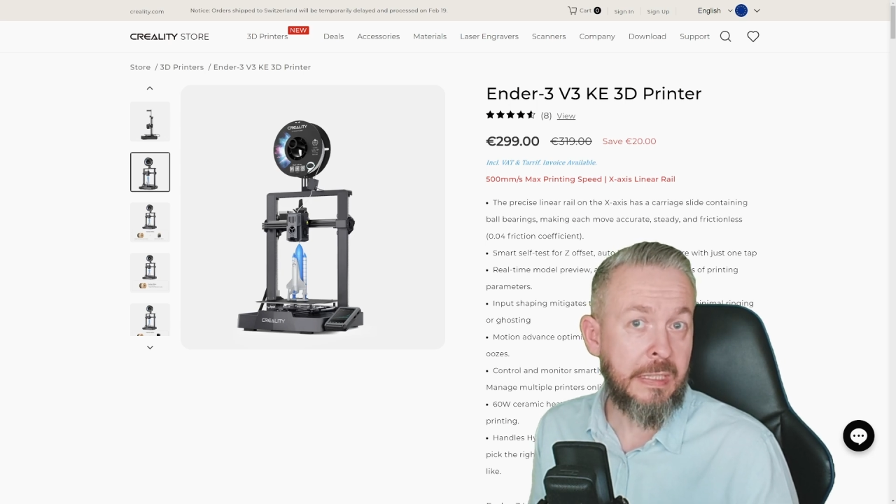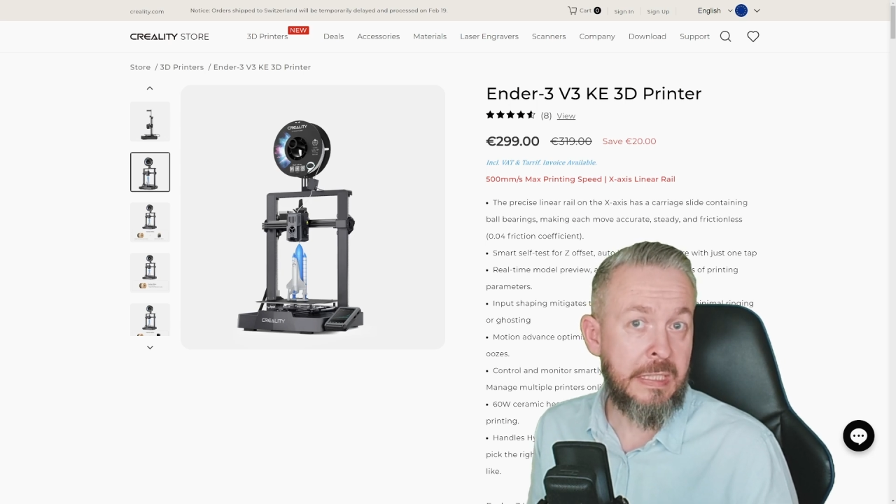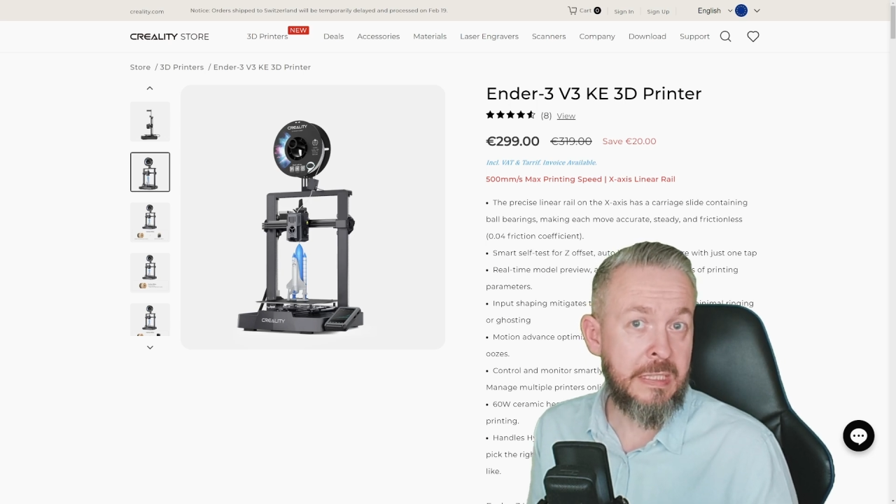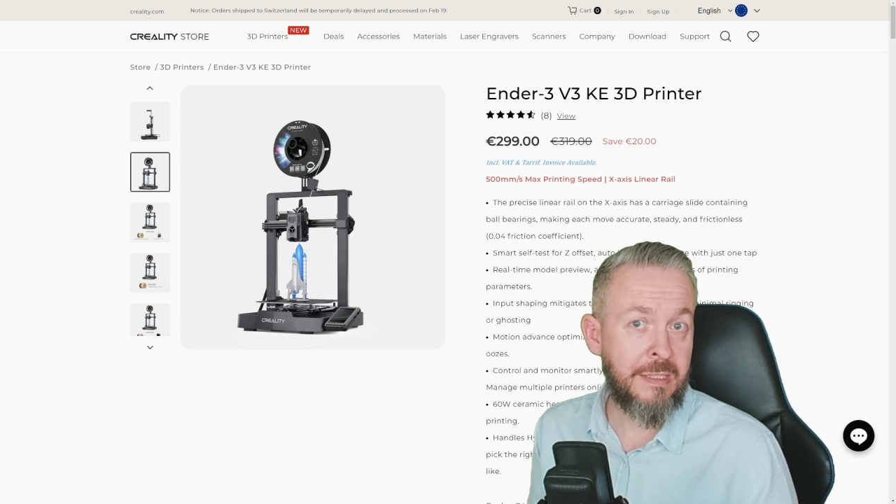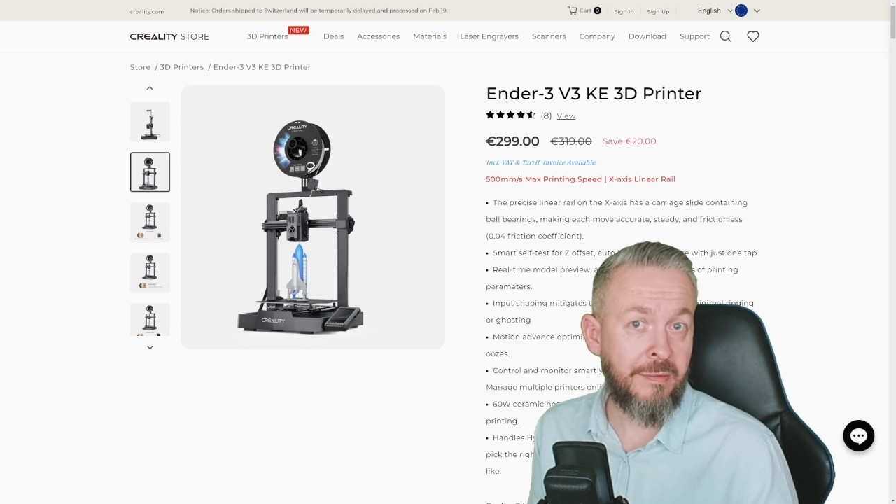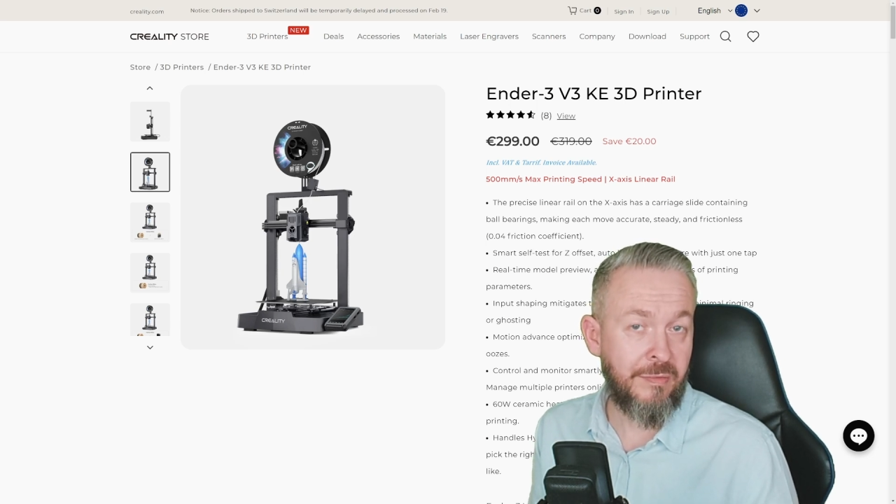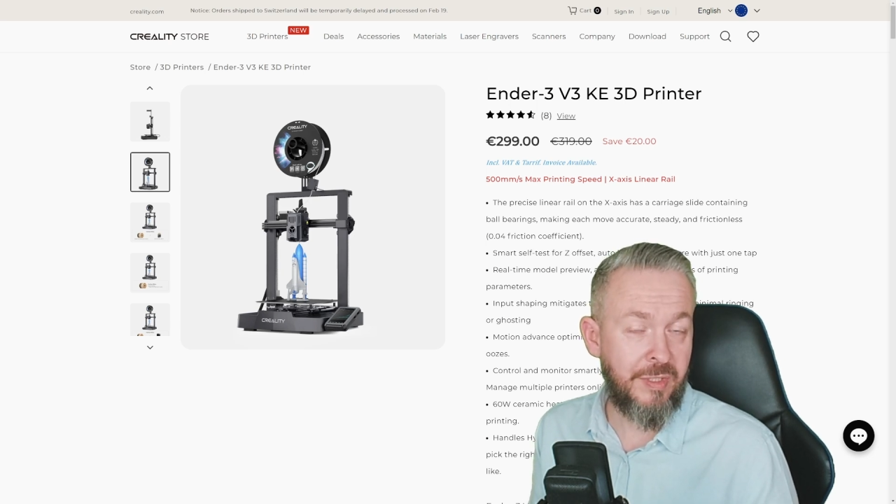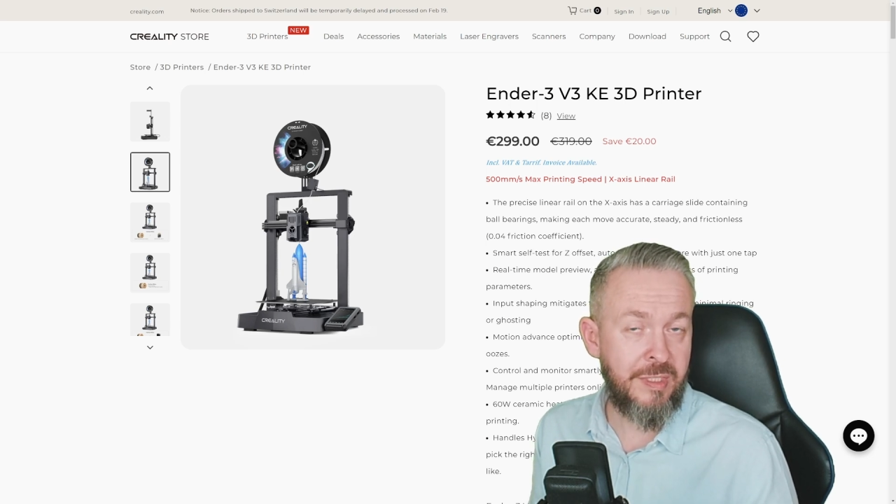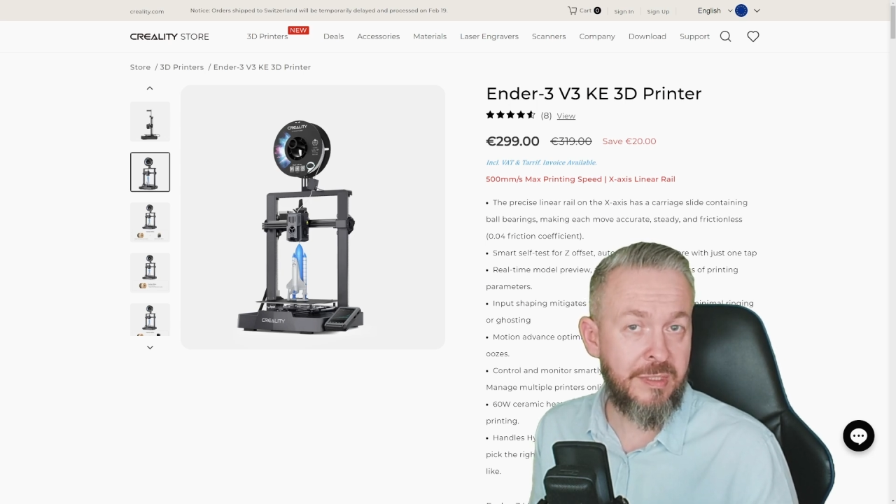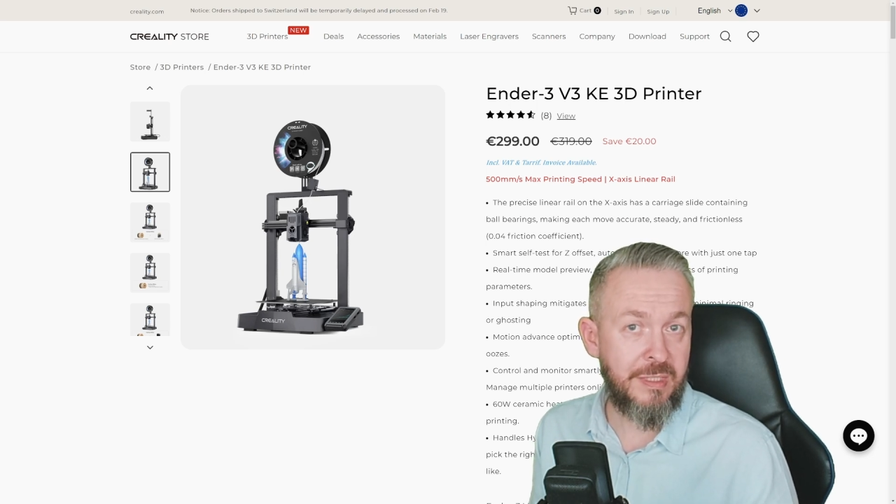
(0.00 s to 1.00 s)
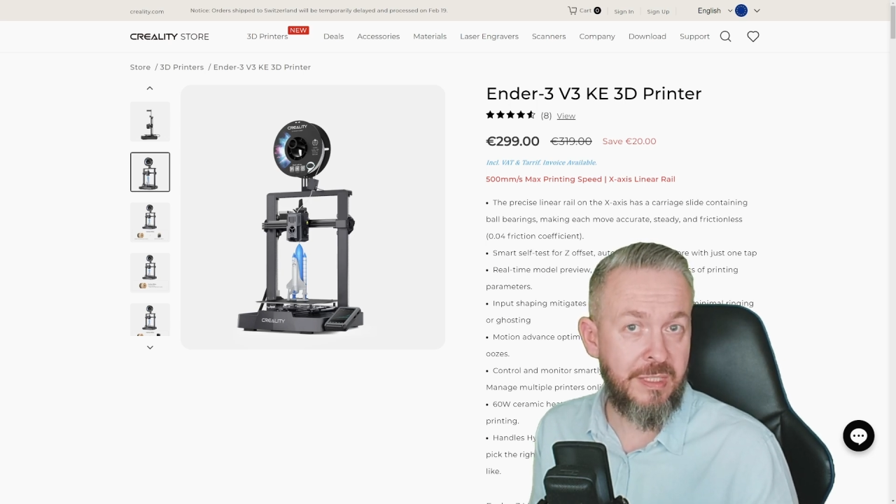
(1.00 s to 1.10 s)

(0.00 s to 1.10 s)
is that this